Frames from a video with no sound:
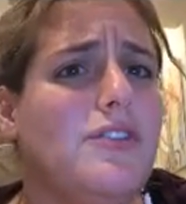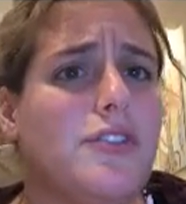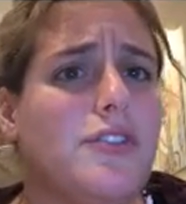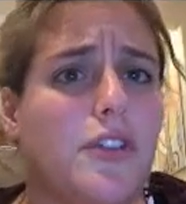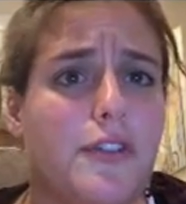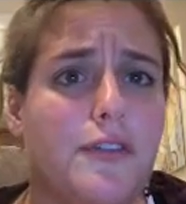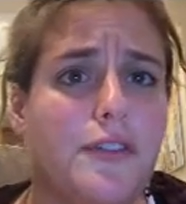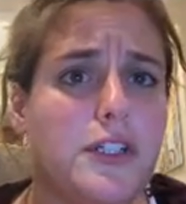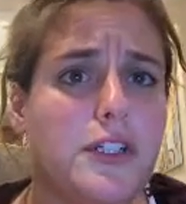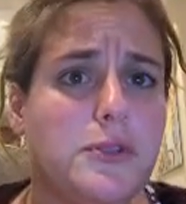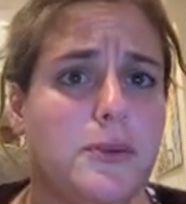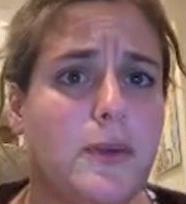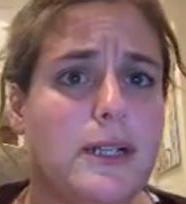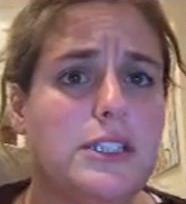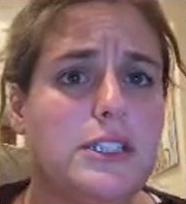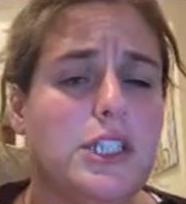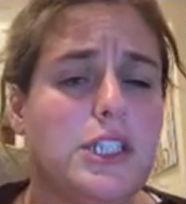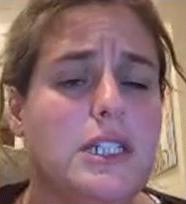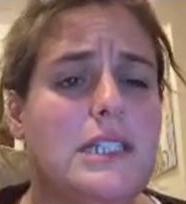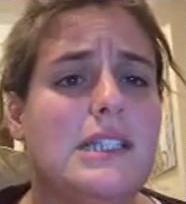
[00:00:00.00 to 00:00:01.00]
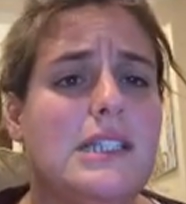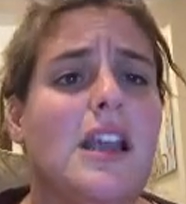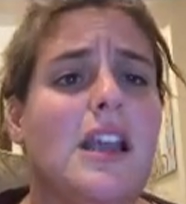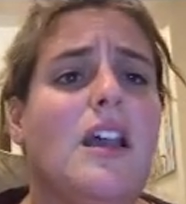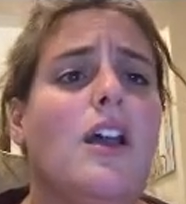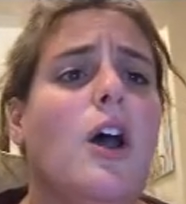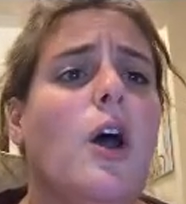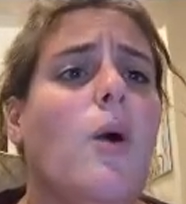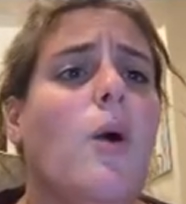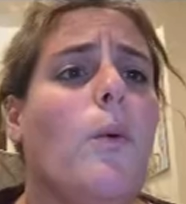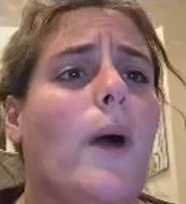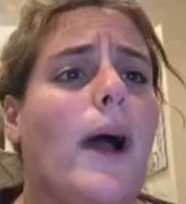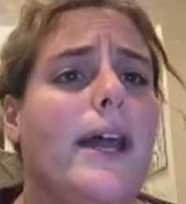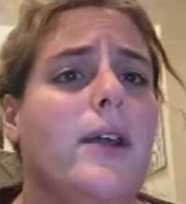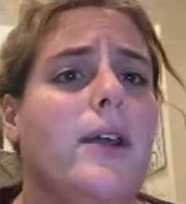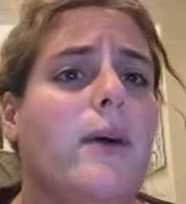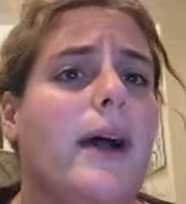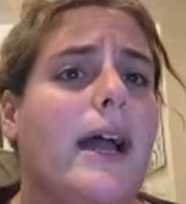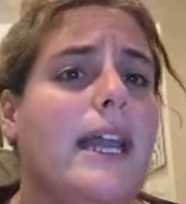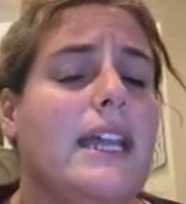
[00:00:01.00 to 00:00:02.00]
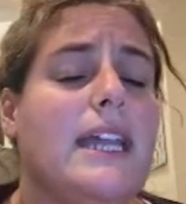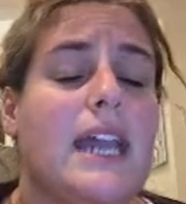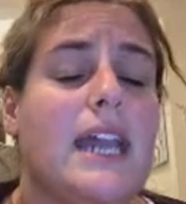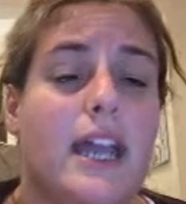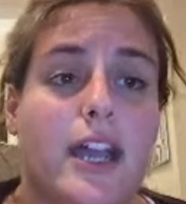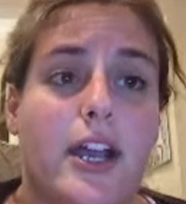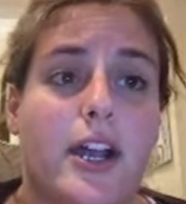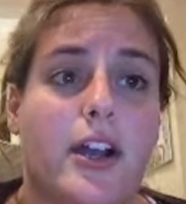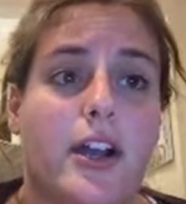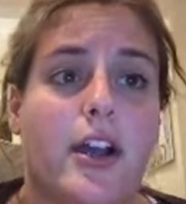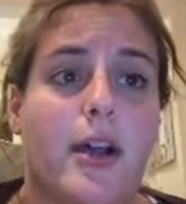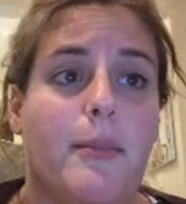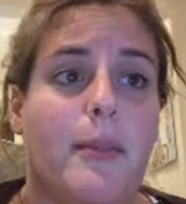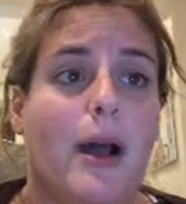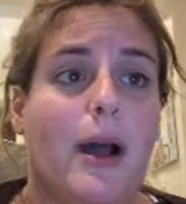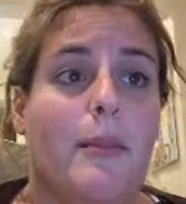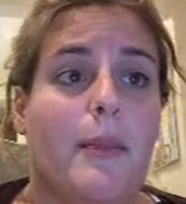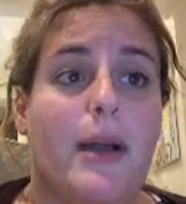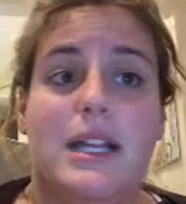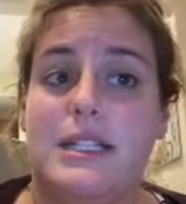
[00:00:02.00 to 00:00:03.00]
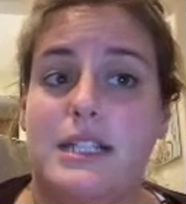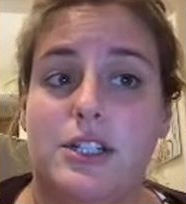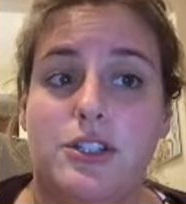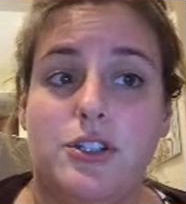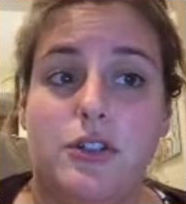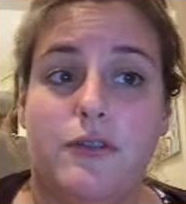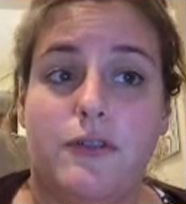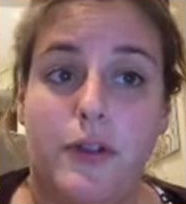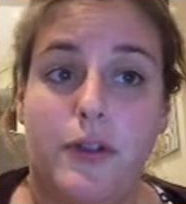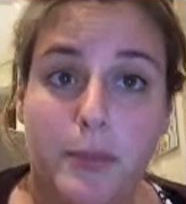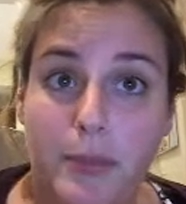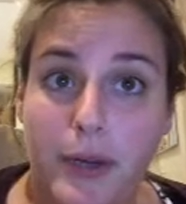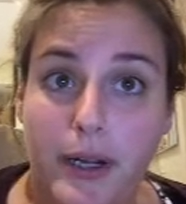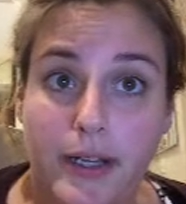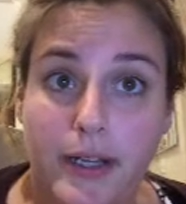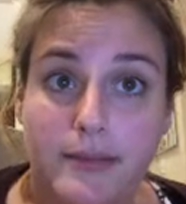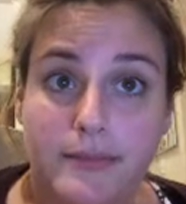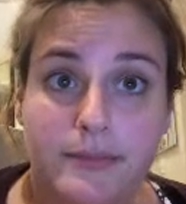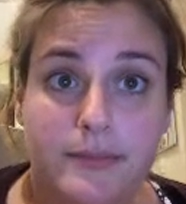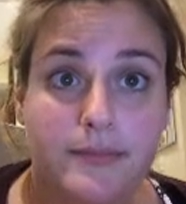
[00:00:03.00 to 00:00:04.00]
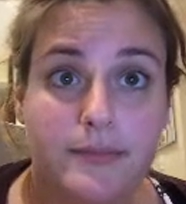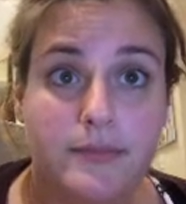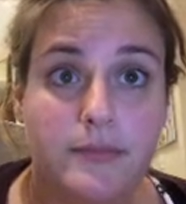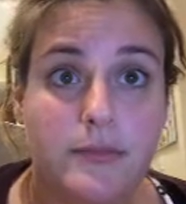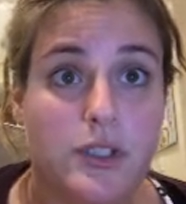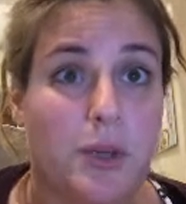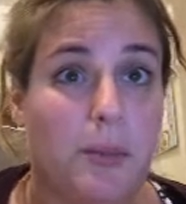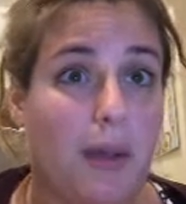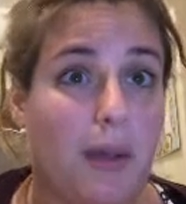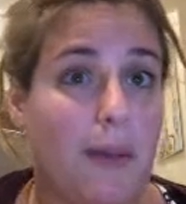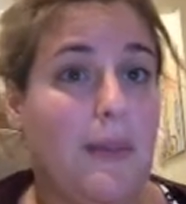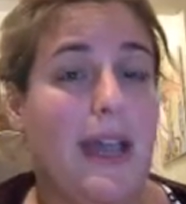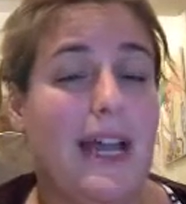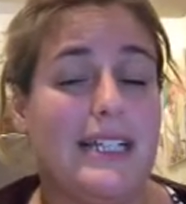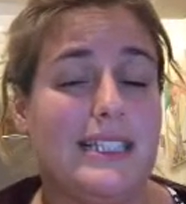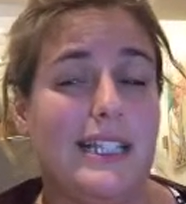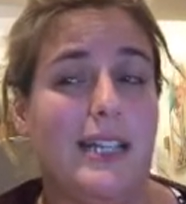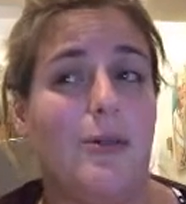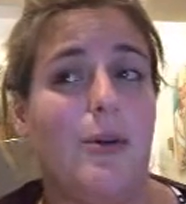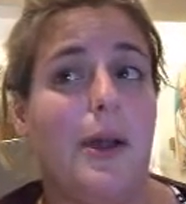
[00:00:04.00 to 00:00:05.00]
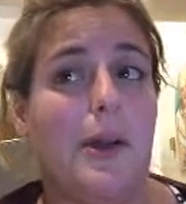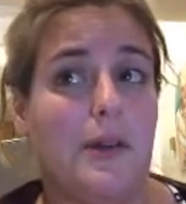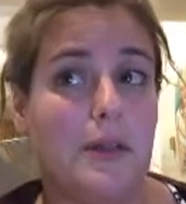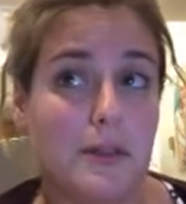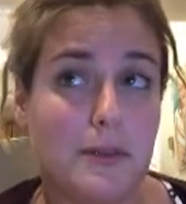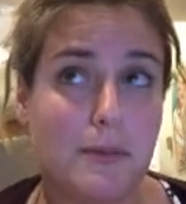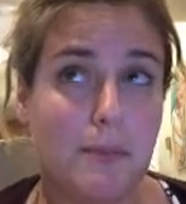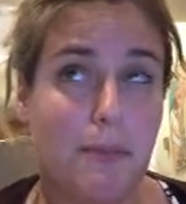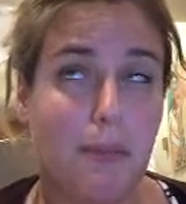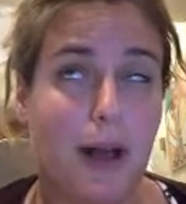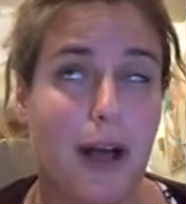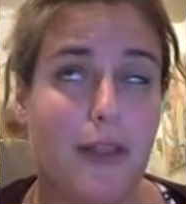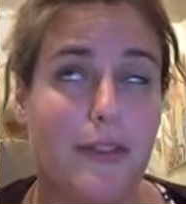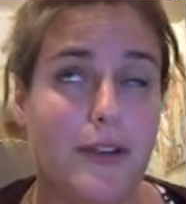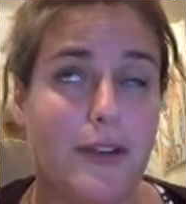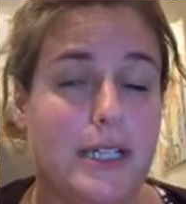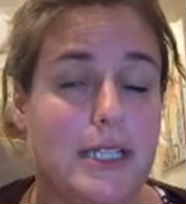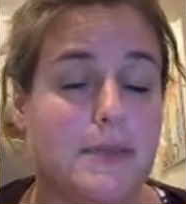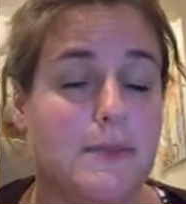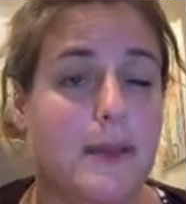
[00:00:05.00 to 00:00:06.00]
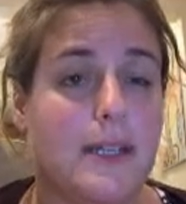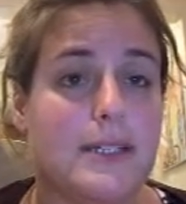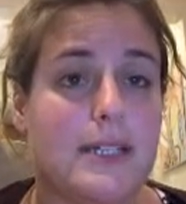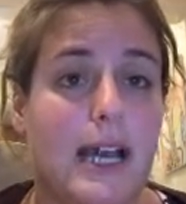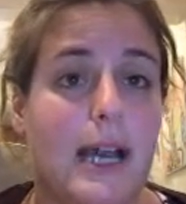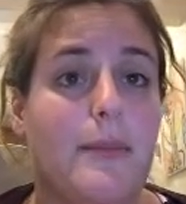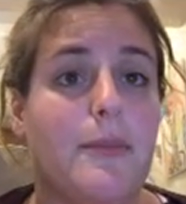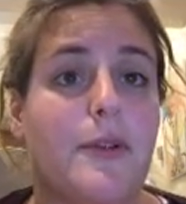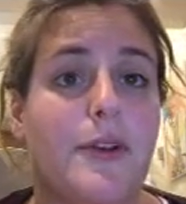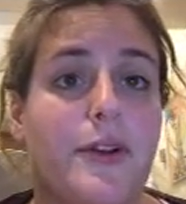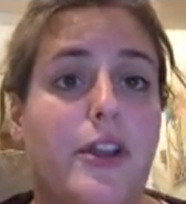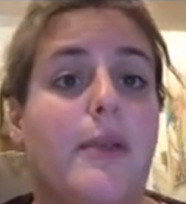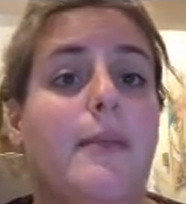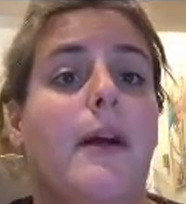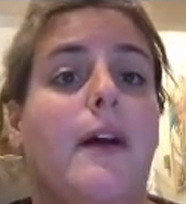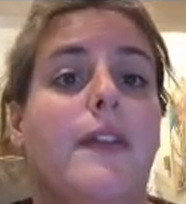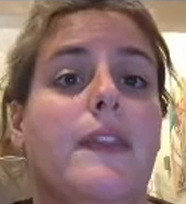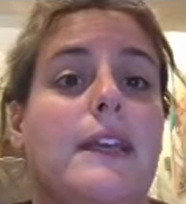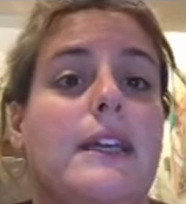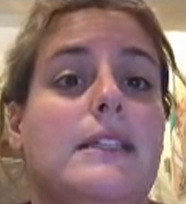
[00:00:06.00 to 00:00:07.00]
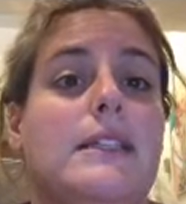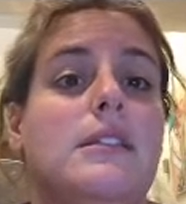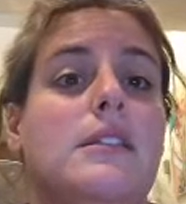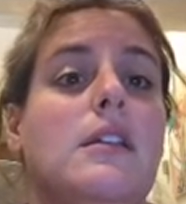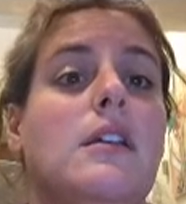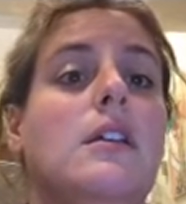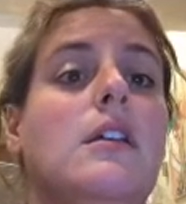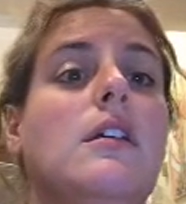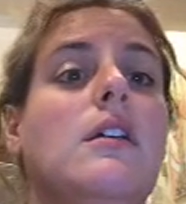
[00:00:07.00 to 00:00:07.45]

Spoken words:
So the first question is, why do I care about my digital footprint? You might be asking, why are we bothering to spend time learning about this?